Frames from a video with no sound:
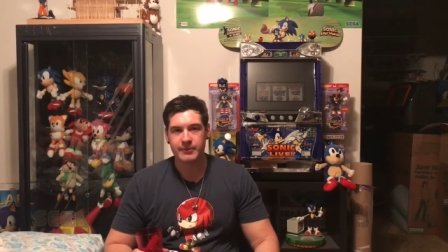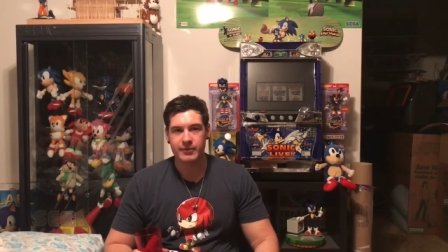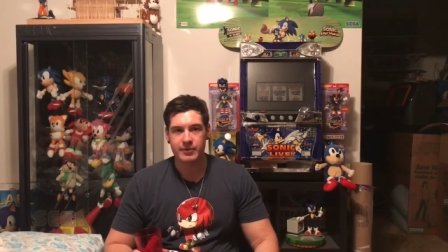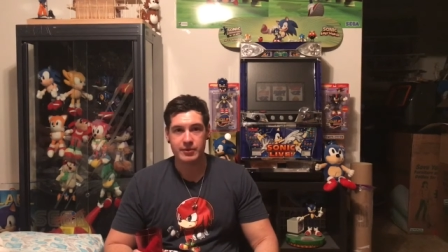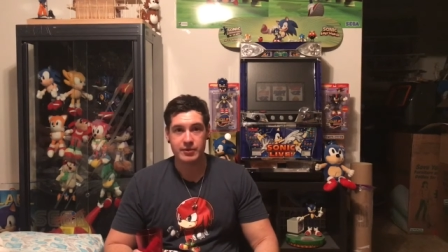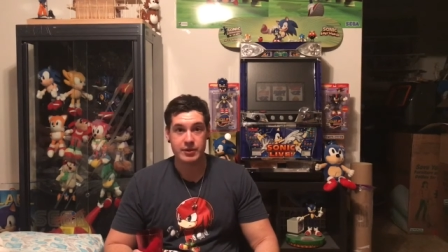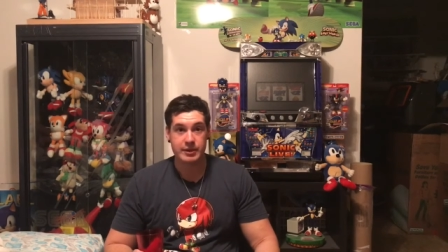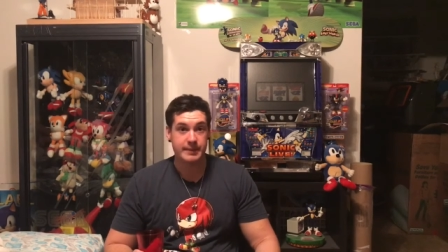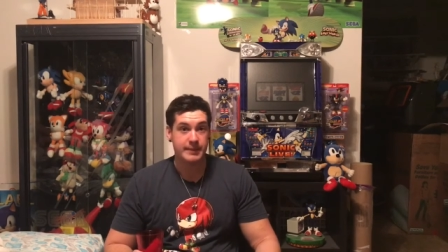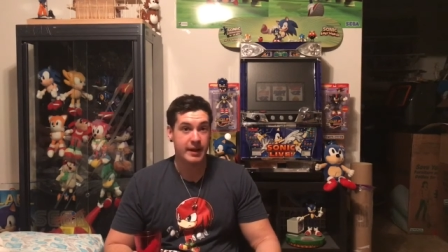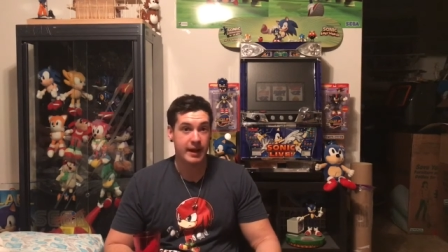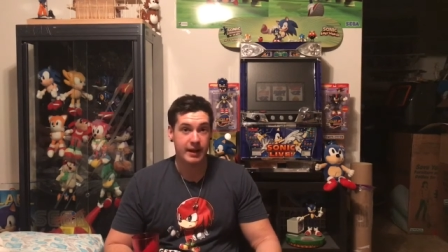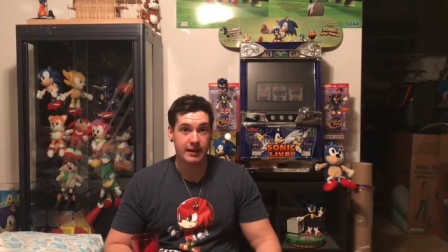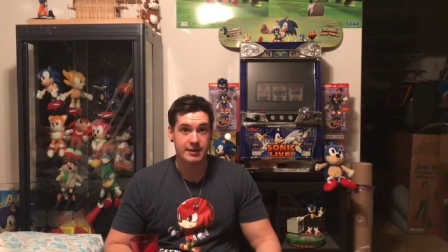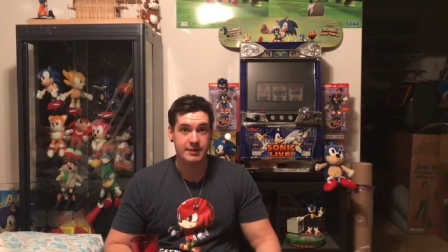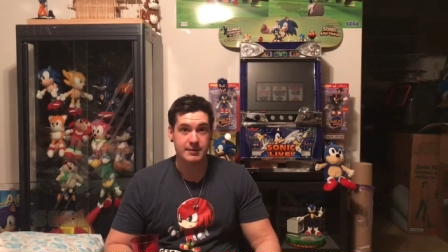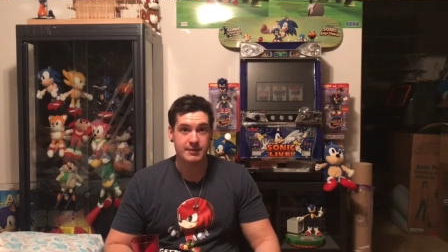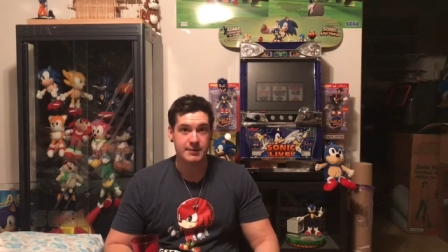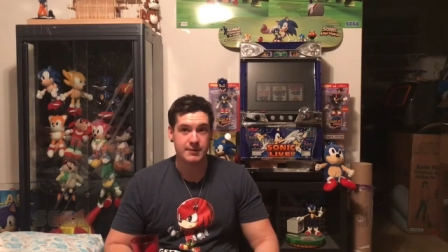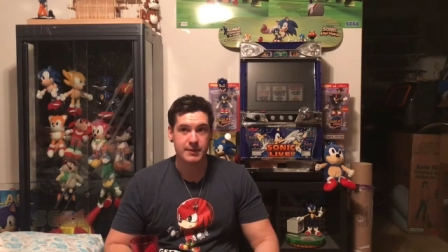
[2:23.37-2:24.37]
for the
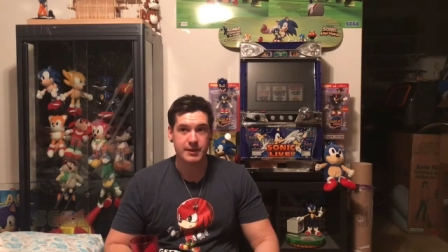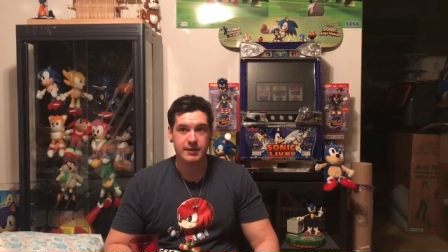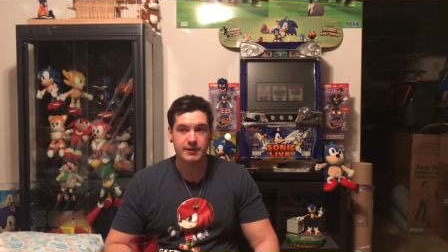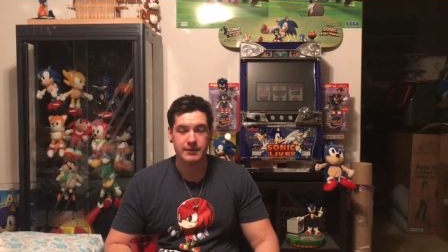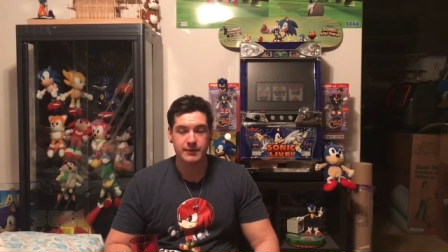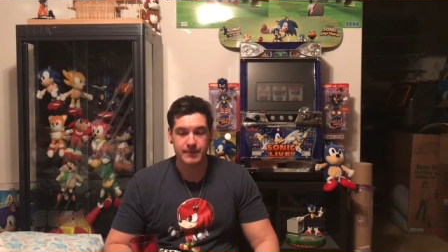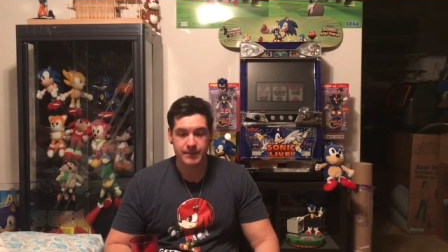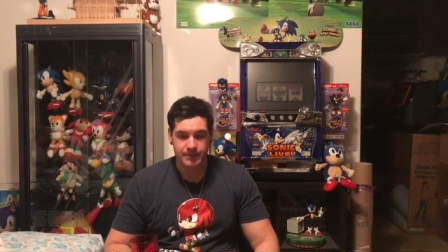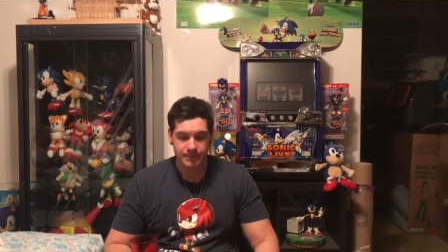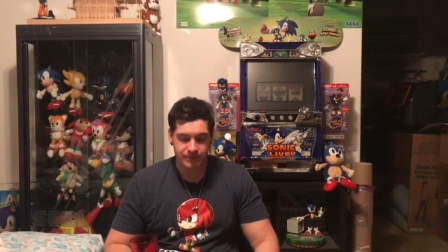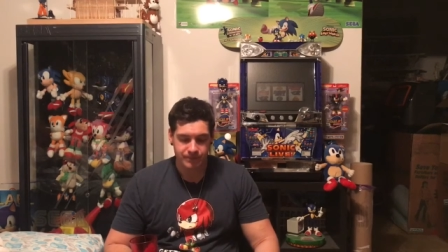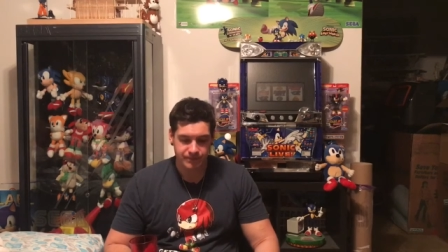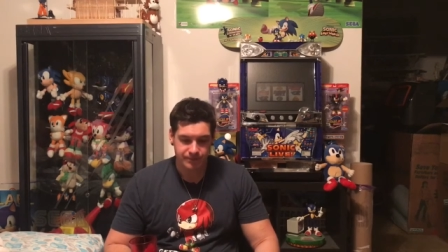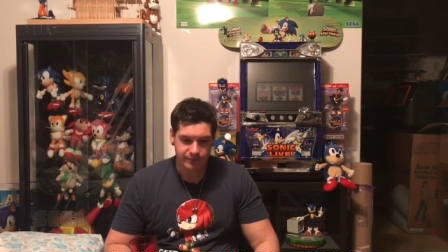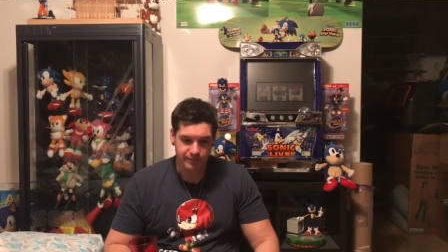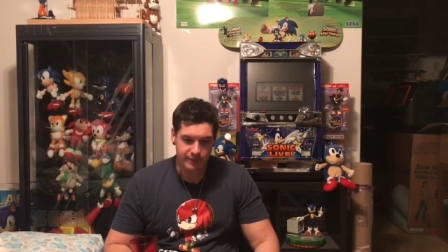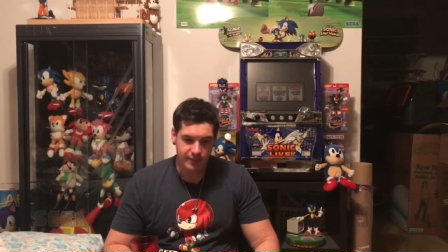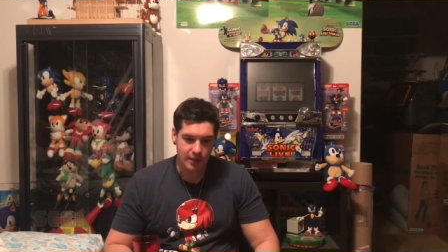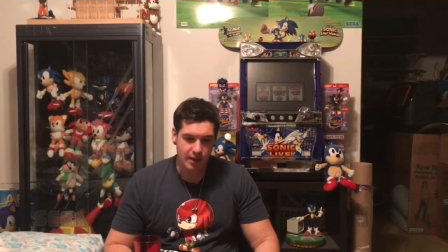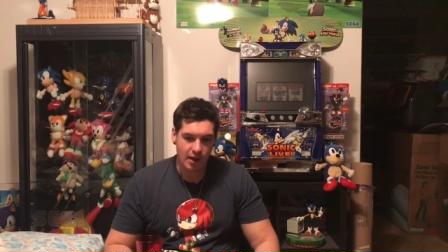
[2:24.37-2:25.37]
Dreamcast was real.
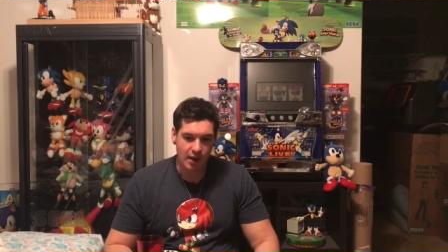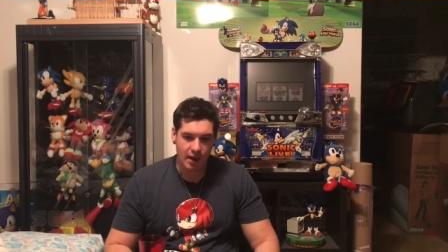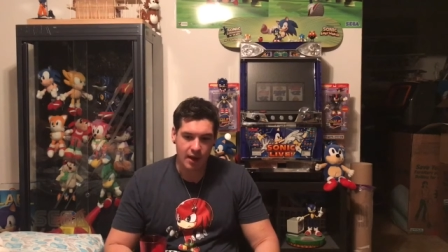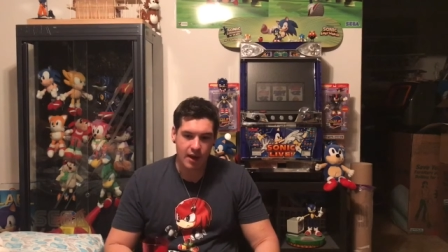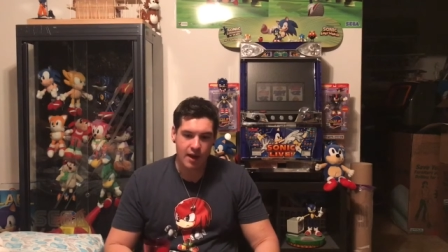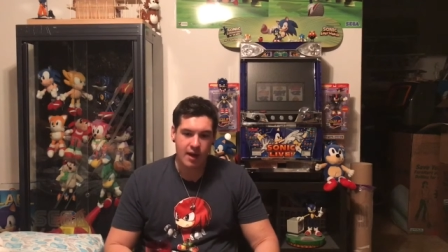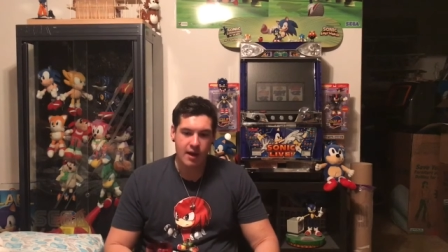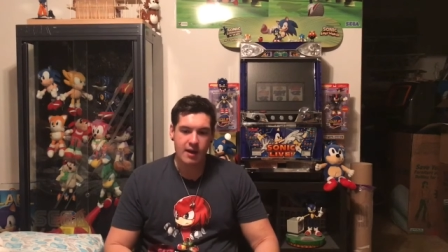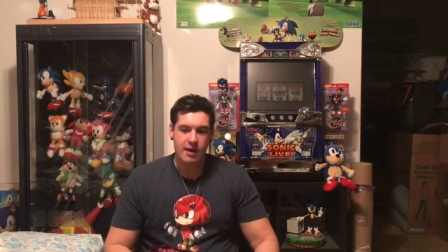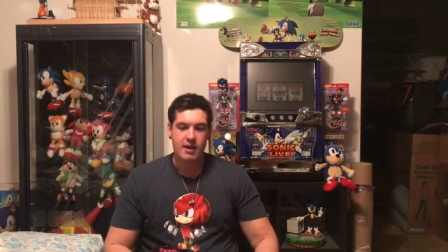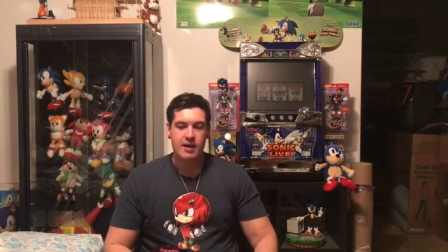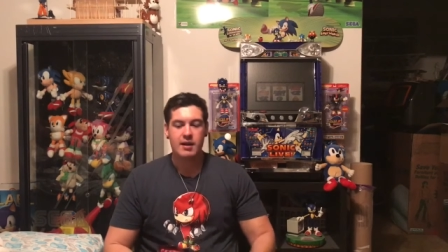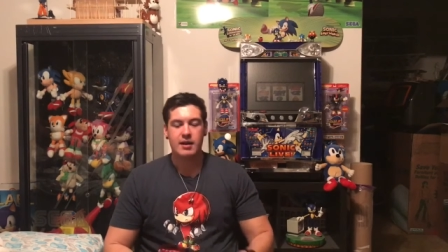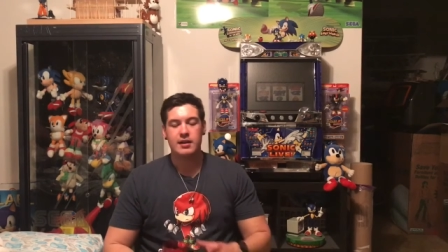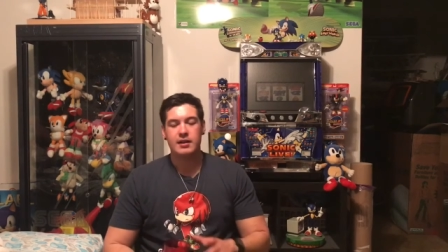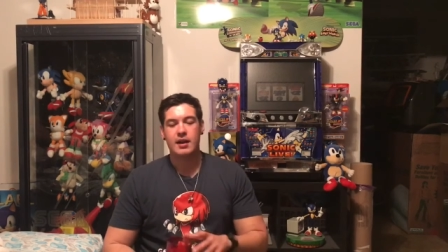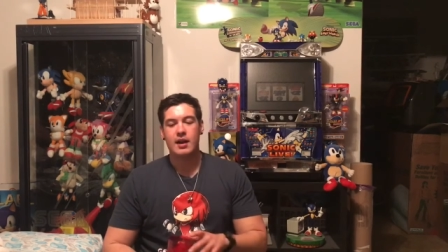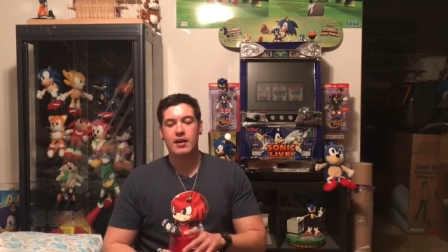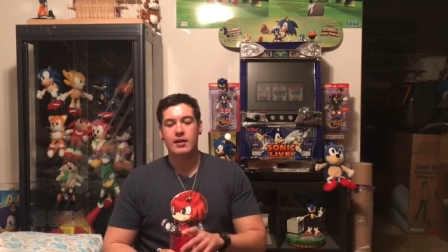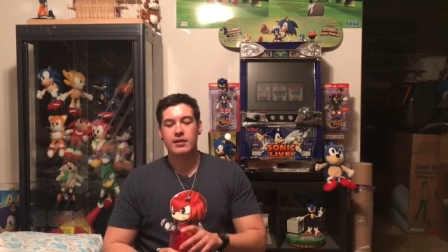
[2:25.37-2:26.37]

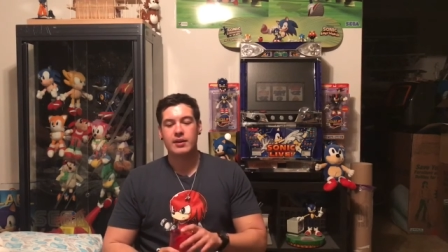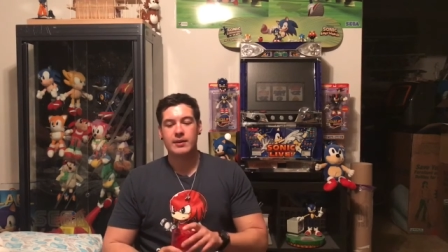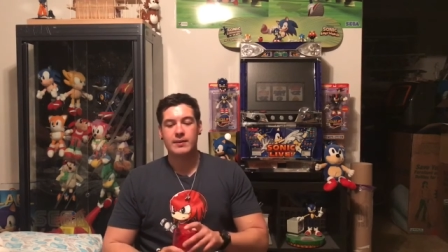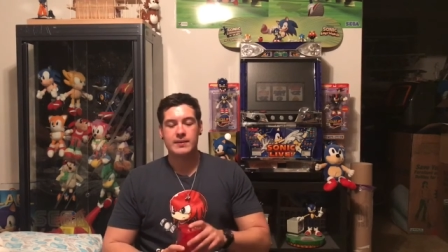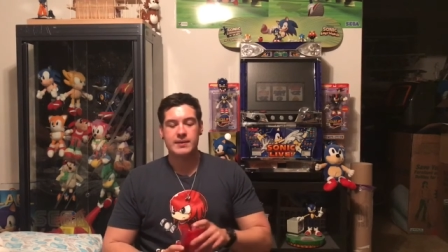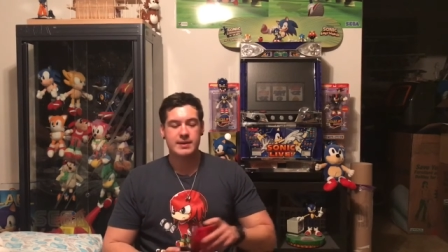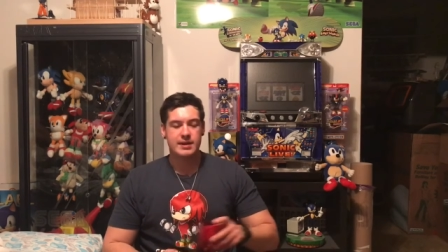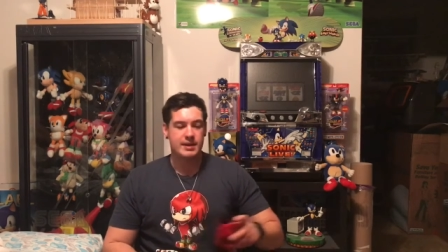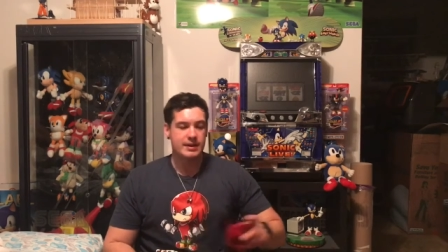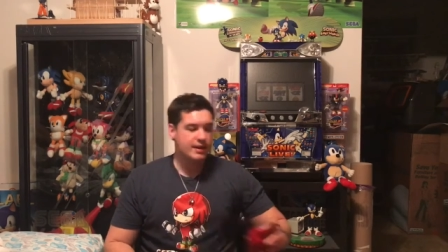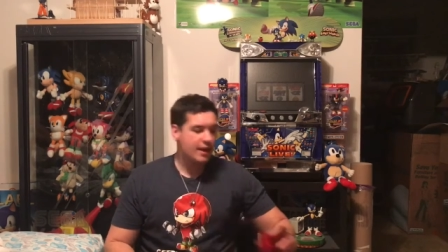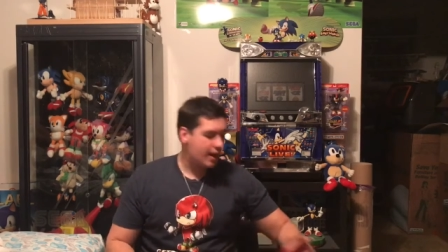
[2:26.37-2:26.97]
Now, there was these